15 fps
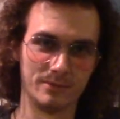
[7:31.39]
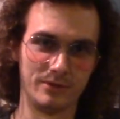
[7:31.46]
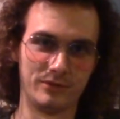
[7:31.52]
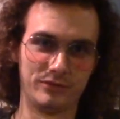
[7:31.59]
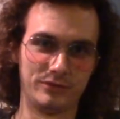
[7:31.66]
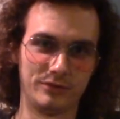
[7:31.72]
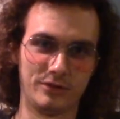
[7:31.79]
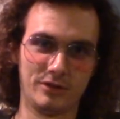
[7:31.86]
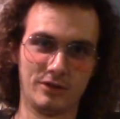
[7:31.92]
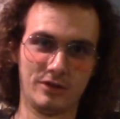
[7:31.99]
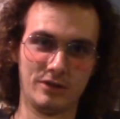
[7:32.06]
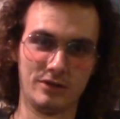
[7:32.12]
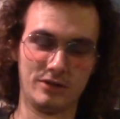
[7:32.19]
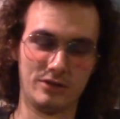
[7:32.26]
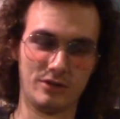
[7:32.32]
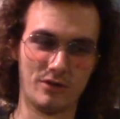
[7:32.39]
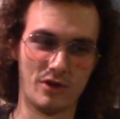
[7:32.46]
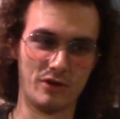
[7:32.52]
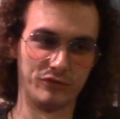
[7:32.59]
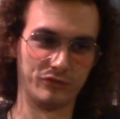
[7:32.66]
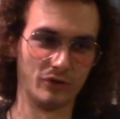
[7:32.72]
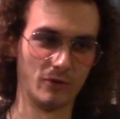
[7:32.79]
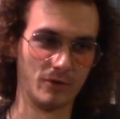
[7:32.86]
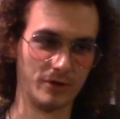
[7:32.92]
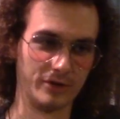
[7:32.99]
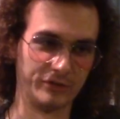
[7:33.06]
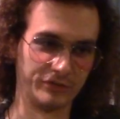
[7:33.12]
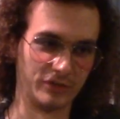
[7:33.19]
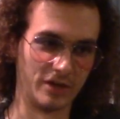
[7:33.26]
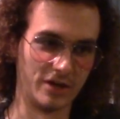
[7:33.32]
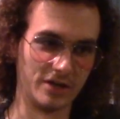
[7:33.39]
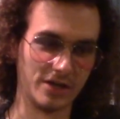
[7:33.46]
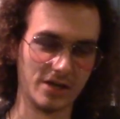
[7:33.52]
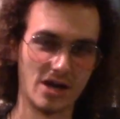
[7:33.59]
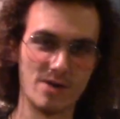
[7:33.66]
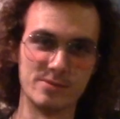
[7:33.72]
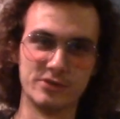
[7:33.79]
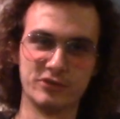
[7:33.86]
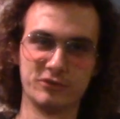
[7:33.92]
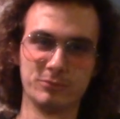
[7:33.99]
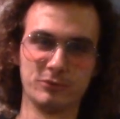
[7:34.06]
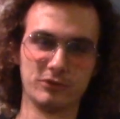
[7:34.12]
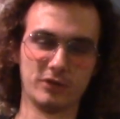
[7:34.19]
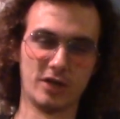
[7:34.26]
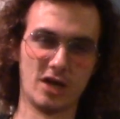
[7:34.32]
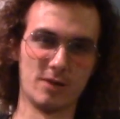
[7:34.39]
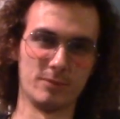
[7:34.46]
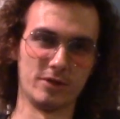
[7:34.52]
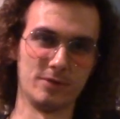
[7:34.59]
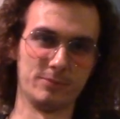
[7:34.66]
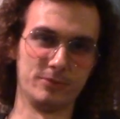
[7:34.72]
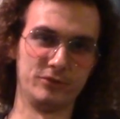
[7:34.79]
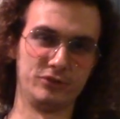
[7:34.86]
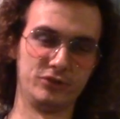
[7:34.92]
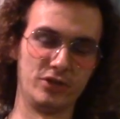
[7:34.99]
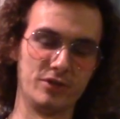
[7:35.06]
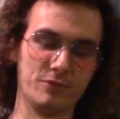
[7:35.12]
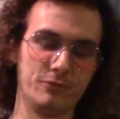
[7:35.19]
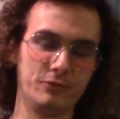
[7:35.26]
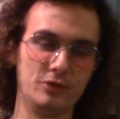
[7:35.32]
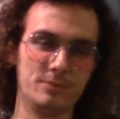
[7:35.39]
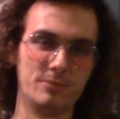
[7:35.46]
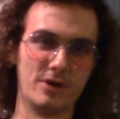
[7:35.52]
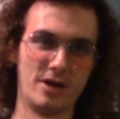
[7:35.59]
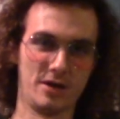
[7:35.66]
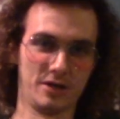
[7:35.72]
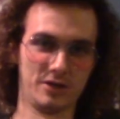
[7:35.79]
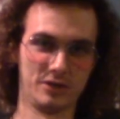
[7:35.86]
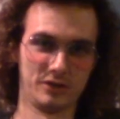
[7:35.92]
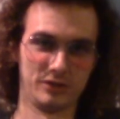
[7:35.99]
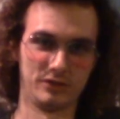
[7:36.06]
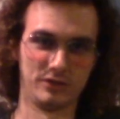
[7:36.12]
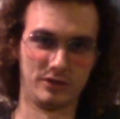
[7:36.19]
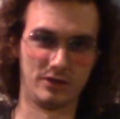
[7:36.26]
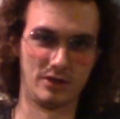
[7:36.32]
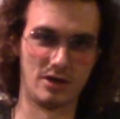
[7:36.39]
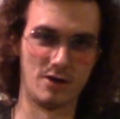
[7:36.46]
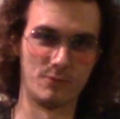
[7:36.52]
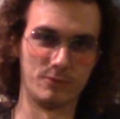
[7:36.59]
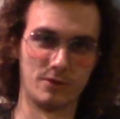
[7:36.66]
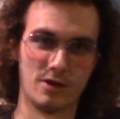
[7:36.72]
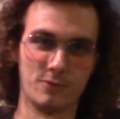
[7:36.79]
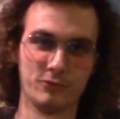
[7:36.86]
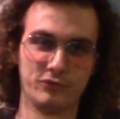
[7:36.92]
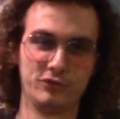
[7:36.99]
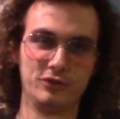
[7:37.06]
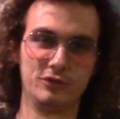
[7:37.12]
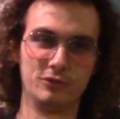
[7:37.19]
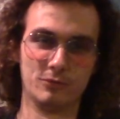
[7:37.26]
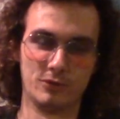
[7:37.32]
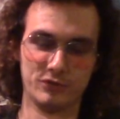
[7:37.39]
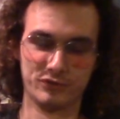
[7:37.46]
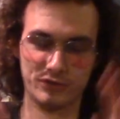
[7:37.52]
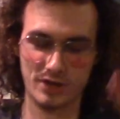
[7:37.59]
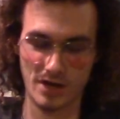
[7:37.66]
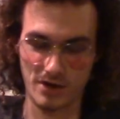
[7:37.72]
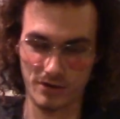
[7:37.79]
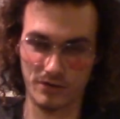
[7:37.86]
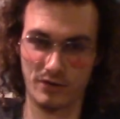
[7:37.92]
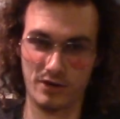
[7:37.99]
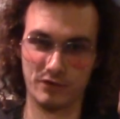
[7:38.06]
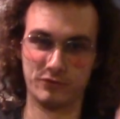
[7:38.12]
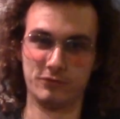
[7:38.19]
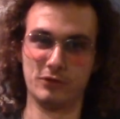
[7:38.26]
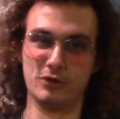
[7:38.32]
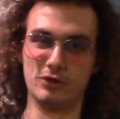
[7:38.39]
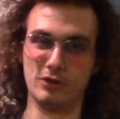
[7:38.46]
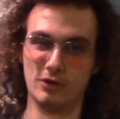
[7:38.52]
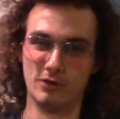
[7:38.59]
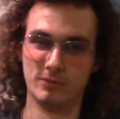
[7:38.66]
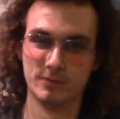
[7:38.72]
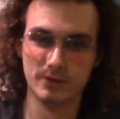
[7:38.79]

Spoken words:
It's you know, as always, like, comment, subscribe. I appreciate the feedback, and I will see you once again in the next video.